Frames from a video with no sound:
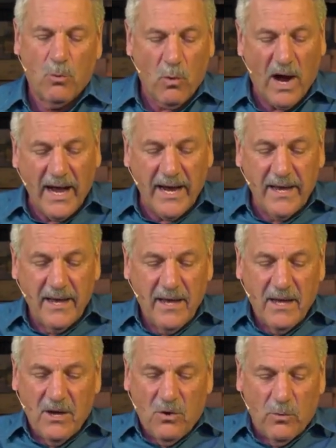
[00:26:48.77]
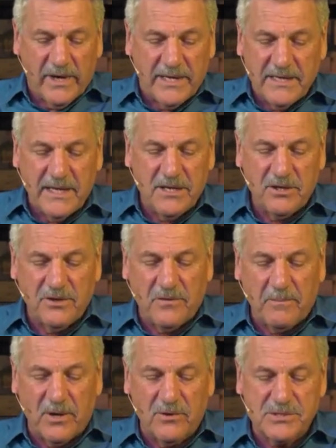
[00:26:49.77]
Why, when I needed you
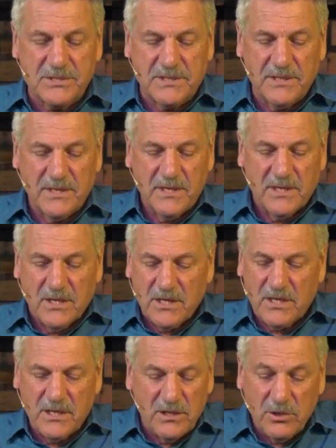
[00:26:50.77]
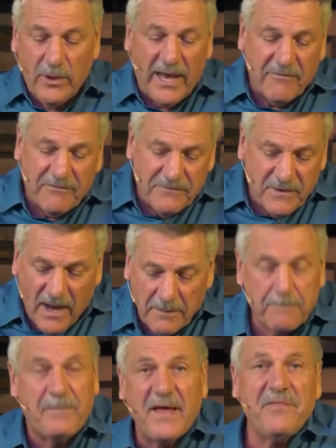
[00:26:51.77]
the most, you have
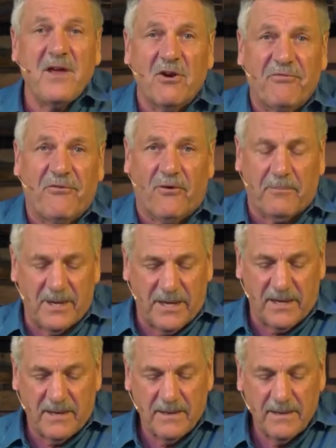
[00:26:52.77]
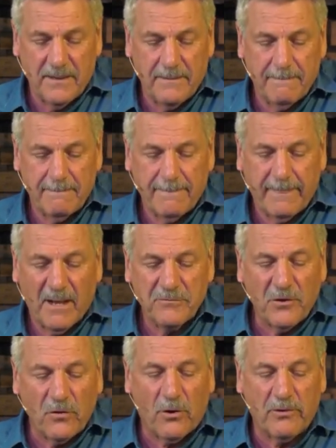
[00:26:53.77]
not been there for me?
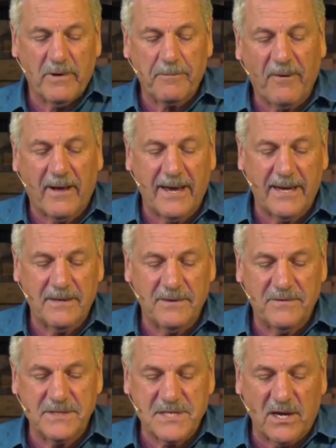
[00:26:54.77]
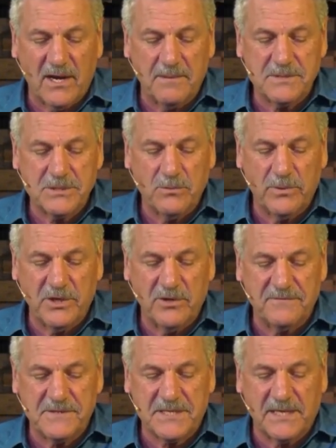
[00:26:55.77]
The Lord replied, The times when you
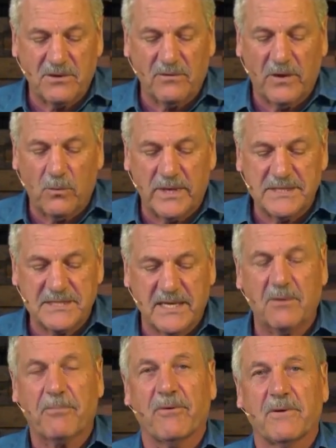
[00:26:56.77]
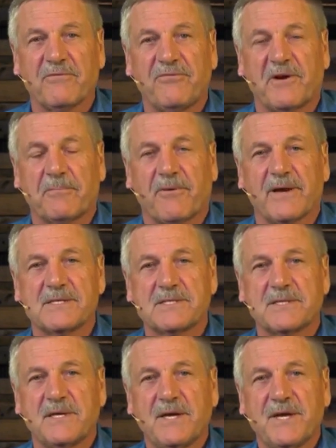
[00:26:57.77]
have seen only one set of
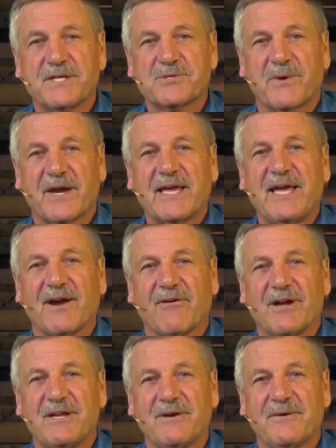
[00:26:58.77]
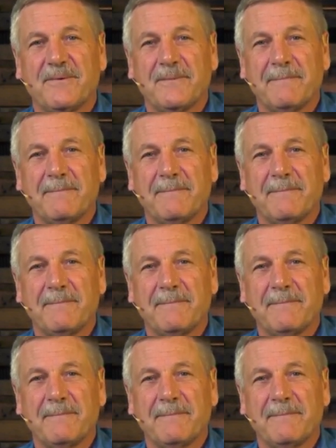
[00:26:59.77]
footprints is when I carried you.